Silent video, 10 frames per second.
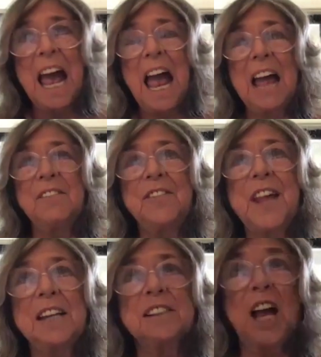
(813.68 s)
And
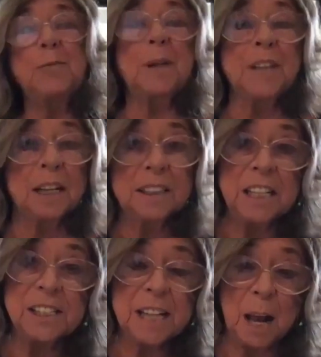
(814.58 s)
then last but not
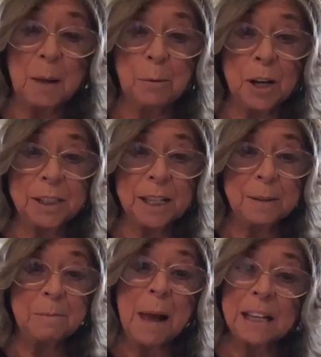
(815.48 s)
least, I brought
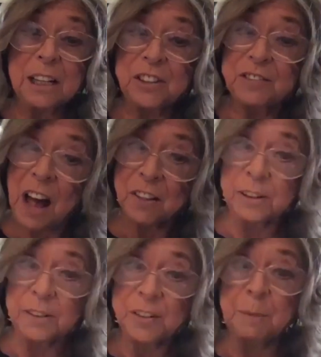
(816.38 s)
in Maggie's father,
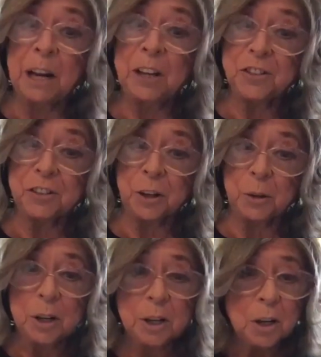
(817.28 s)
the maestro,
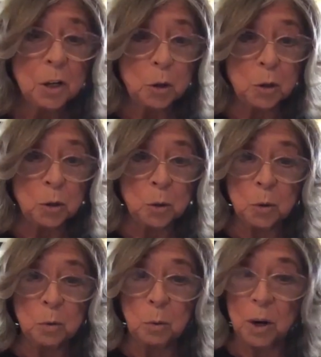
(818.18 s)

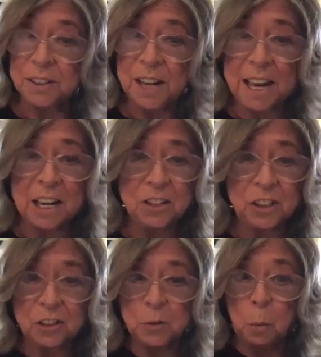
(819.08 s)
who one day
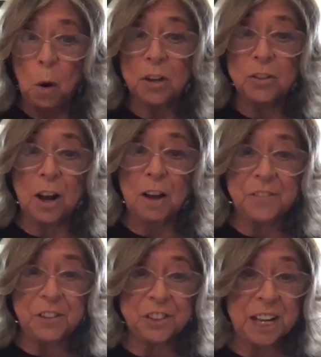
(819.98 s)
just walked off
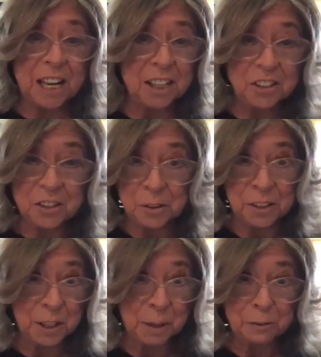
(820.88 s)
the stage
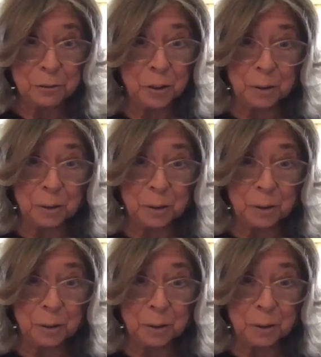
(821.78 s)
during a performance.